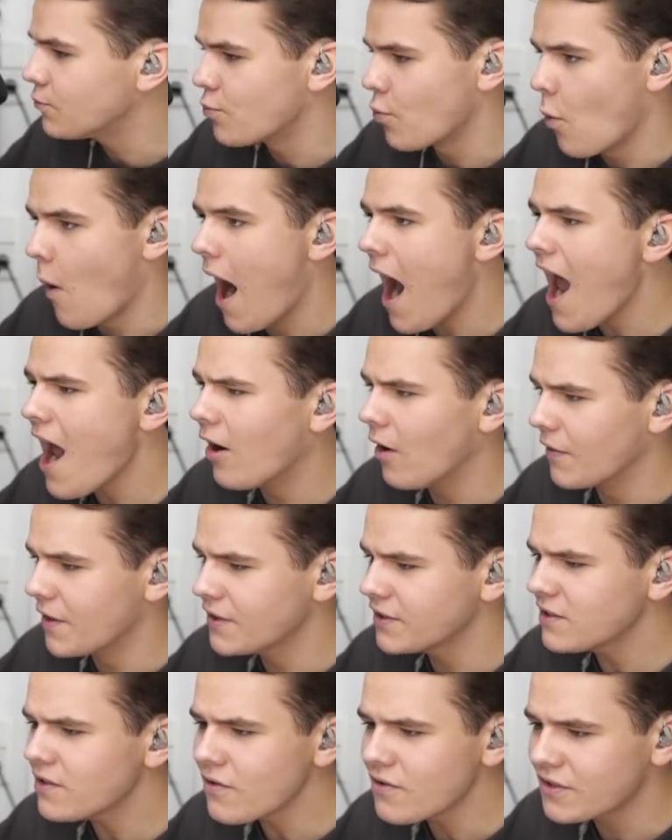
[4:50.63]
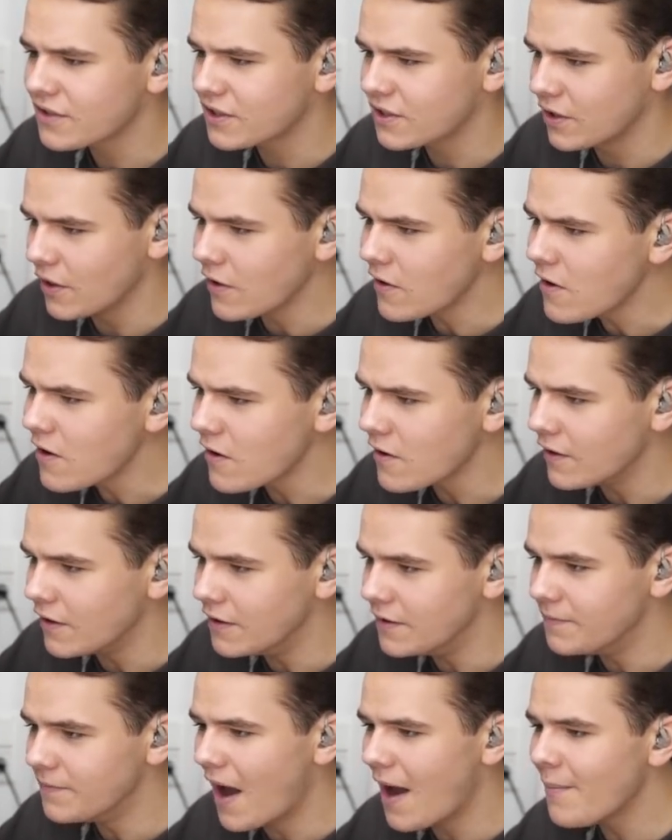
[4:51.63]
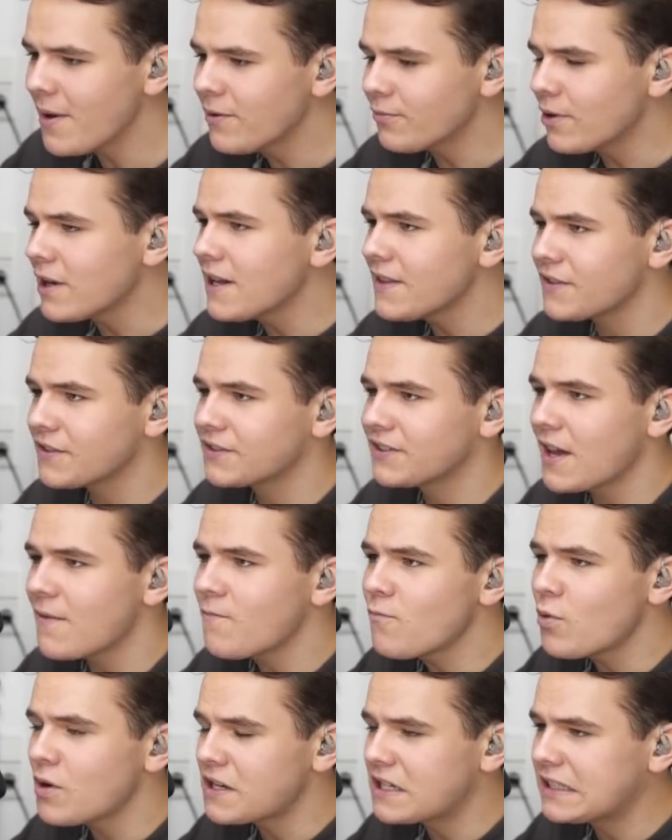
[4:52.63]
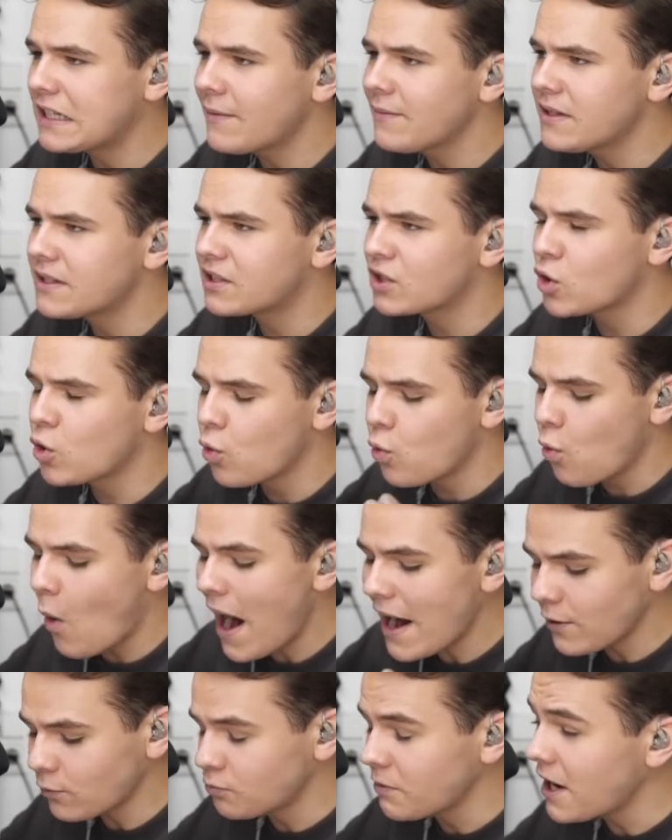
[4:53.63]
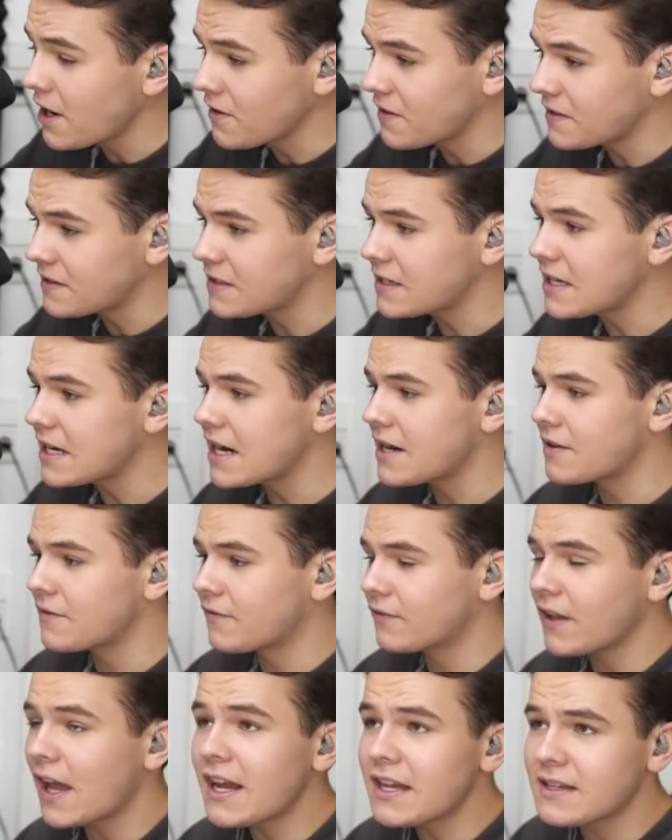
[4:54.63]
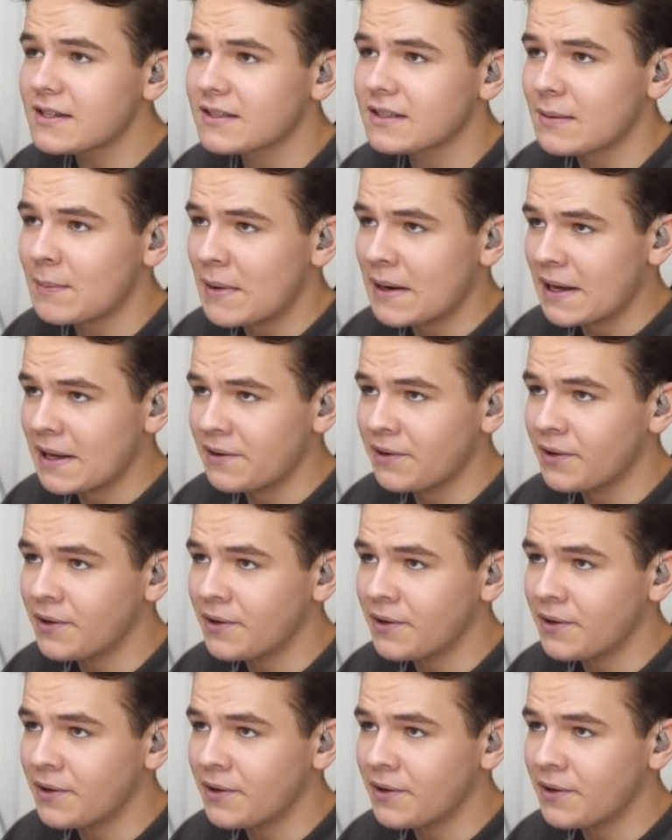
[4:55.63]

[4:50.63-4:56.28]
wow, this looks good. I mean, really, the 717 is quite rare to see in a flight simulator.